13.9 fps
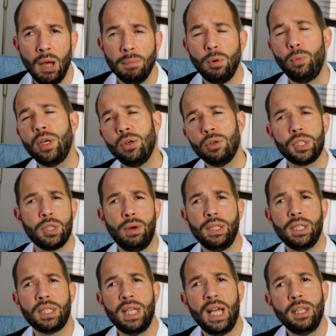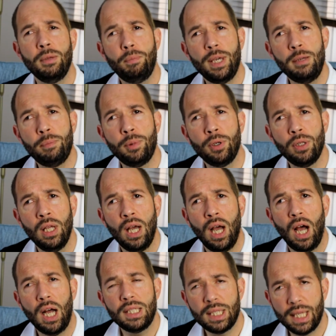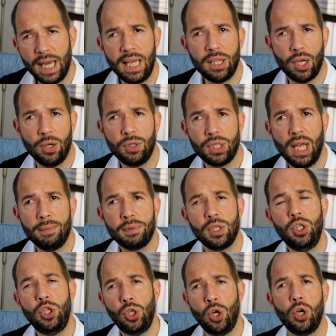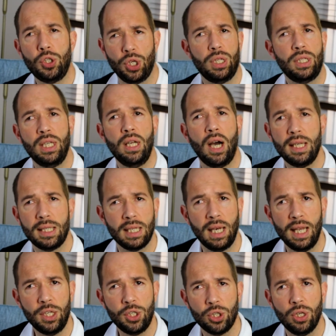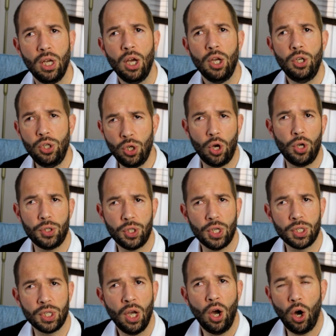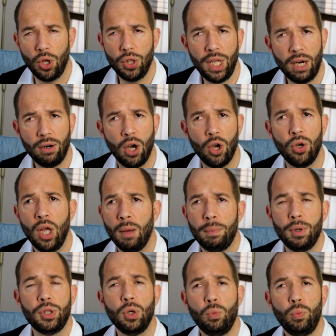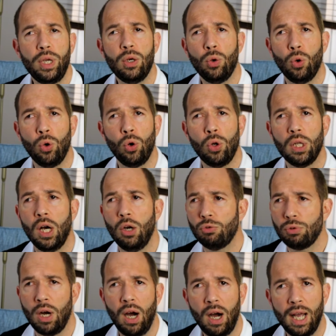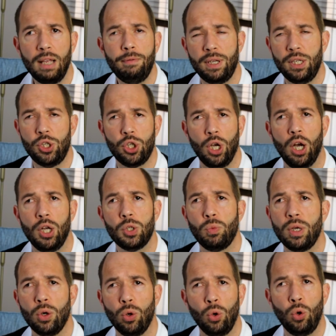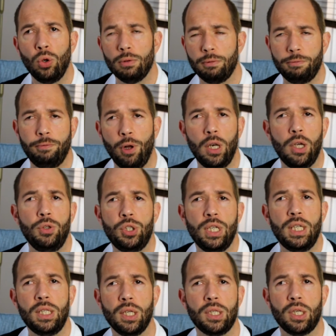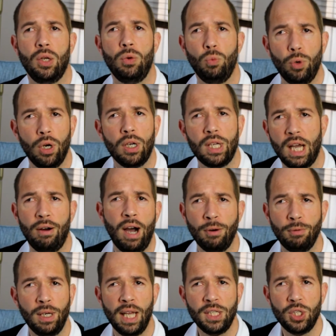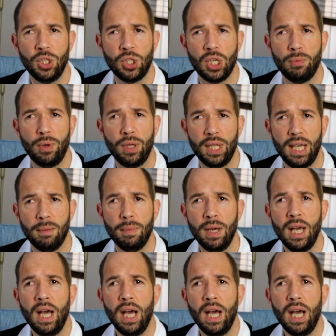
But we also understand that people take those steps not just in isolation, not just on their own, but that we all arrive in church, we all follow Jesus and work out our relationship with him